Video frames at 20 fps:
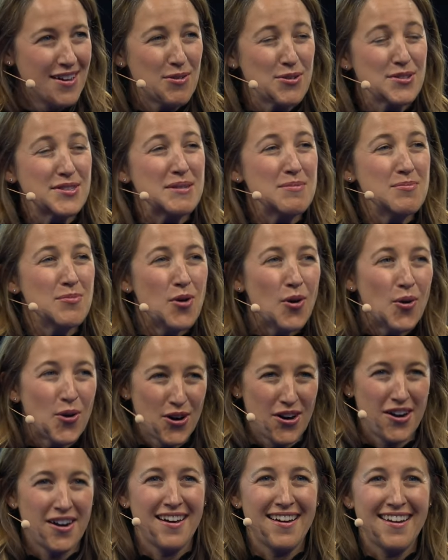will see
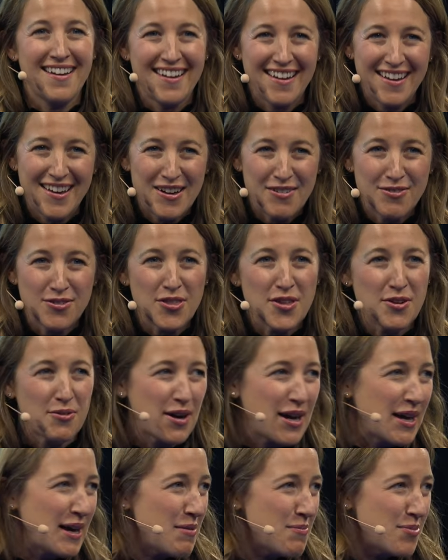more uh, of the
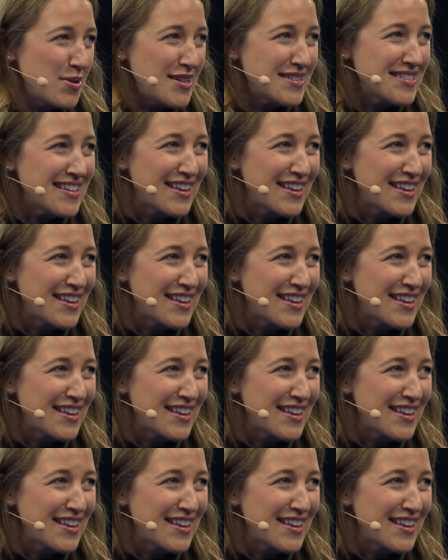great companies